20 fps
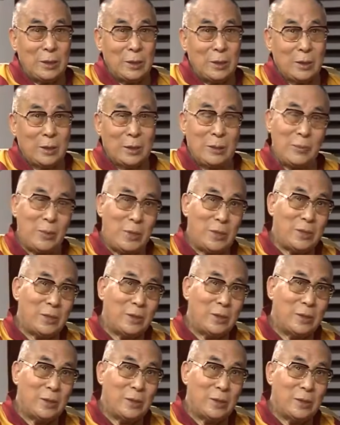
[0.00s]
But
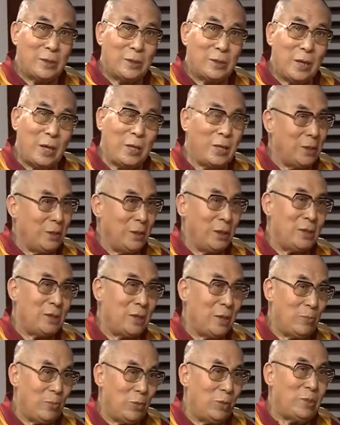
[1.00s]
I think these
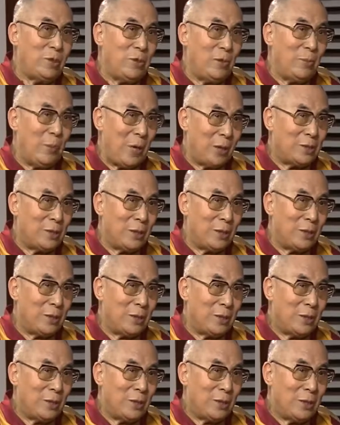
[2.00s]
are political matter.
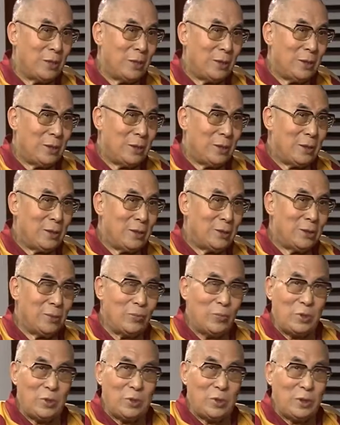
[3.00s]
So
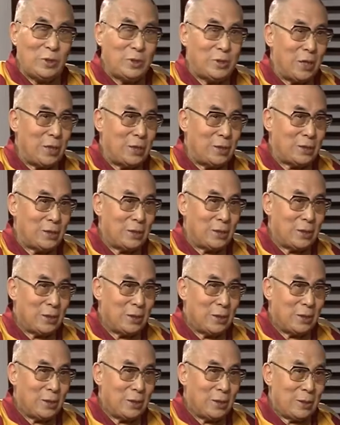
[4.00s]
political change,
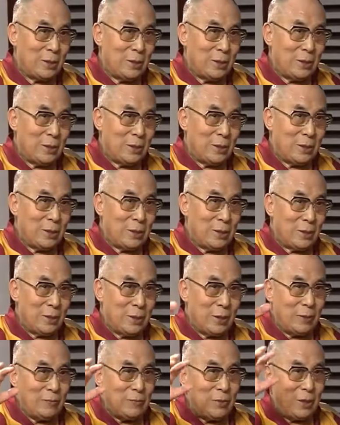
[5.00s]

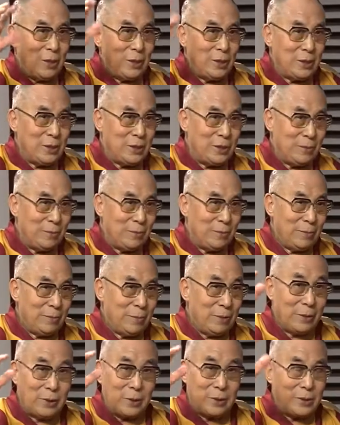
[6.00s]
if the leadership
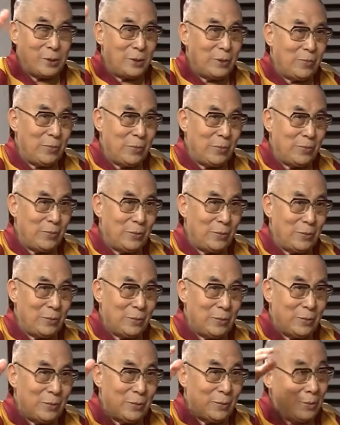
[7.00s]
or concerned people,
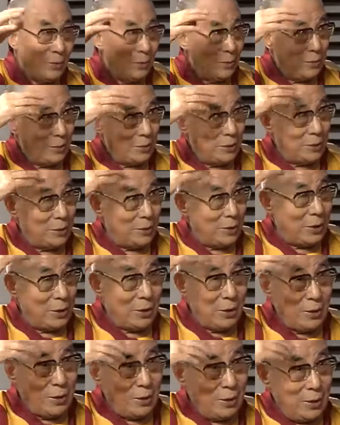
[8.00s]
see,
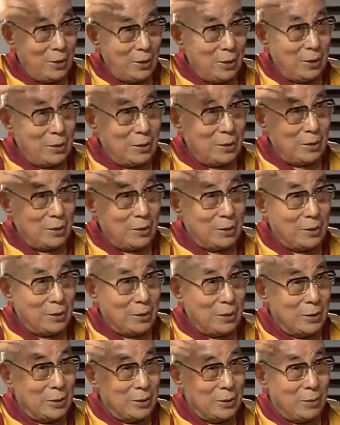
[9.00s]
they
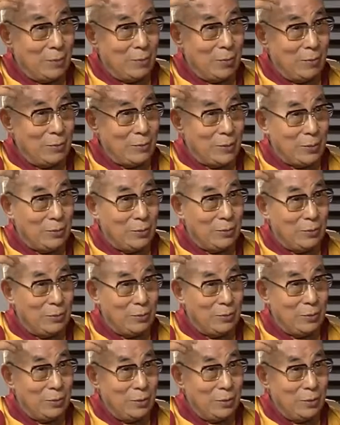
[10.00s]
develop new